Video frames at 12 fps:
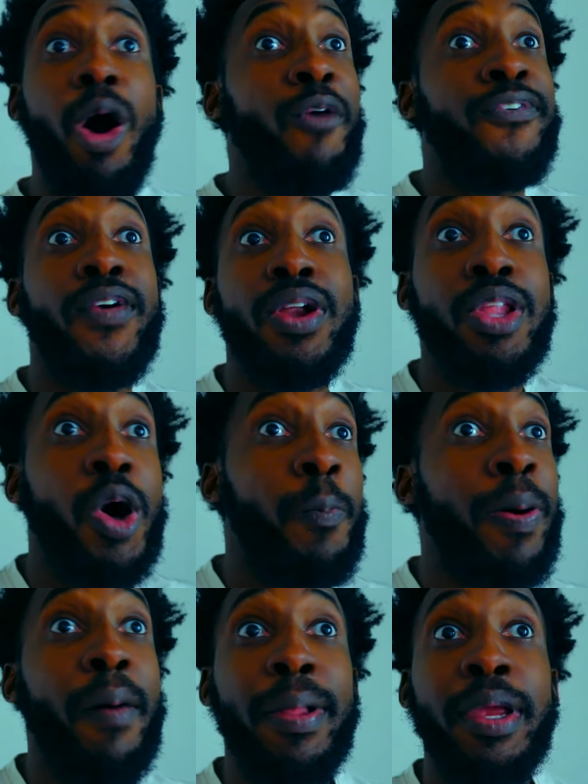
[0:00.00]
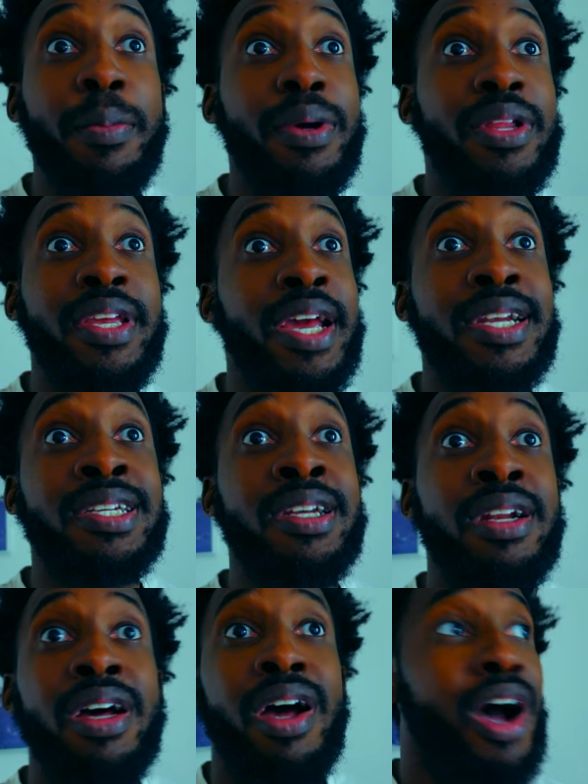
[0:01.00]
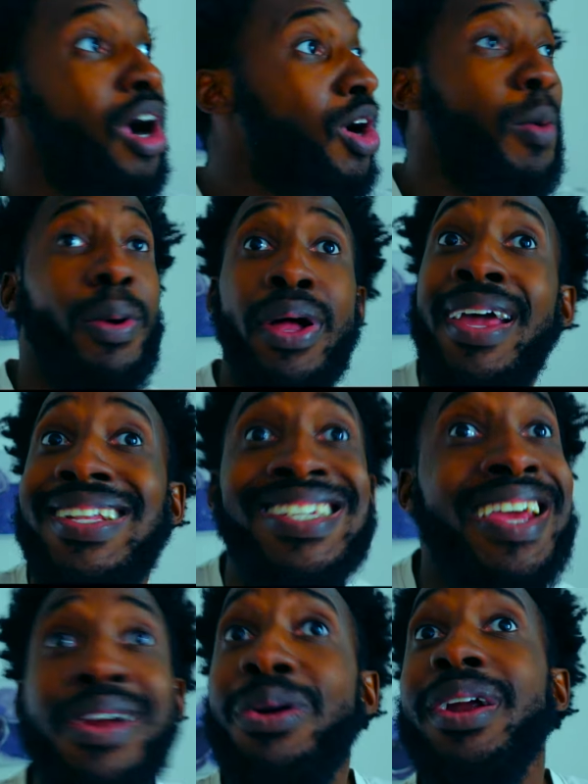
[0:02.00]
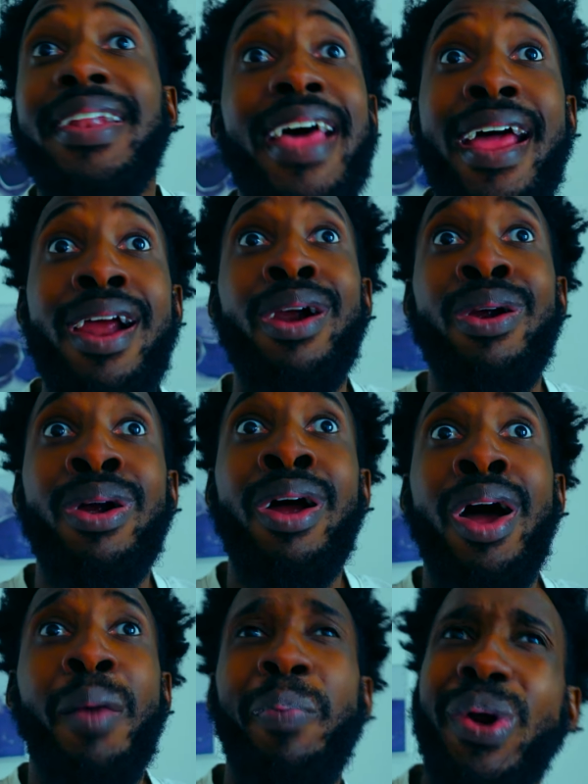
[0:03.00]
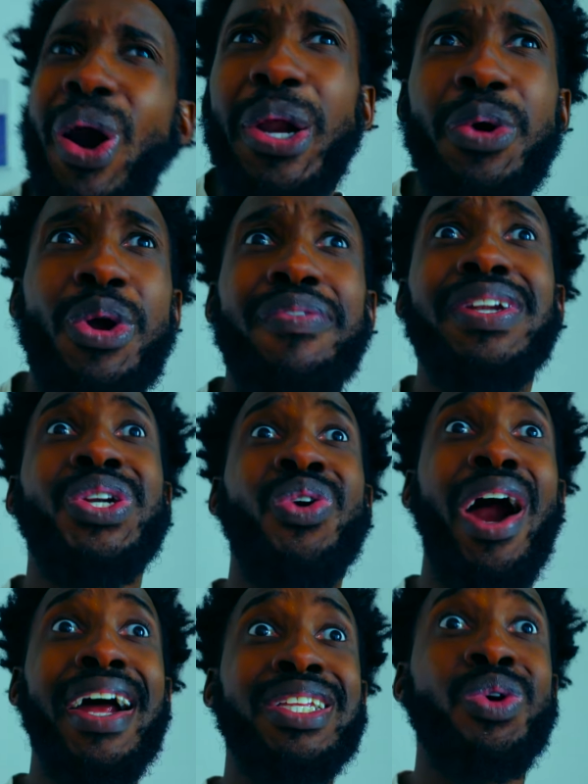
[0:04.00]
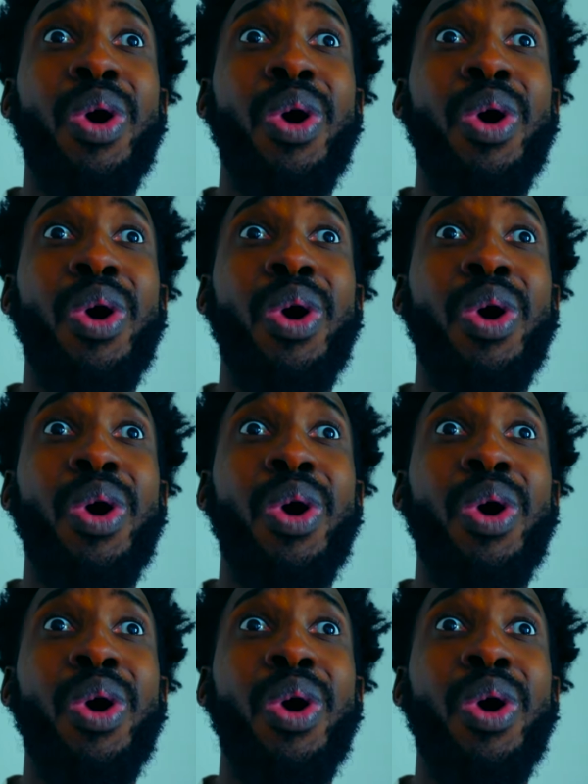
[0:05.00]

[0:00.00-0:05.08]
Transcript: all for a little public humiliation, a couple hits here and there. But are you even trying to